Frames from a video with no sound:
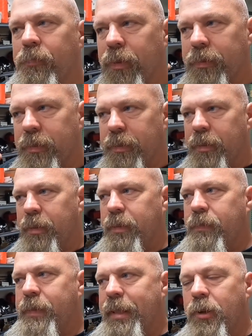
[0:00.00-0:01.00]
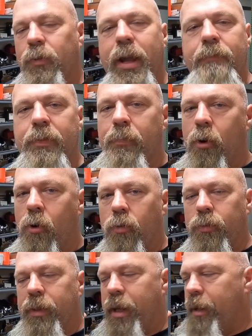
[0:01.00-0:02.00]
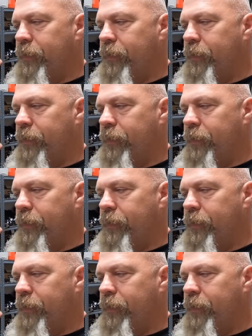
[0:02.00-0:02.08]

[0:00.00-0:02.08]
but they don't have the mold.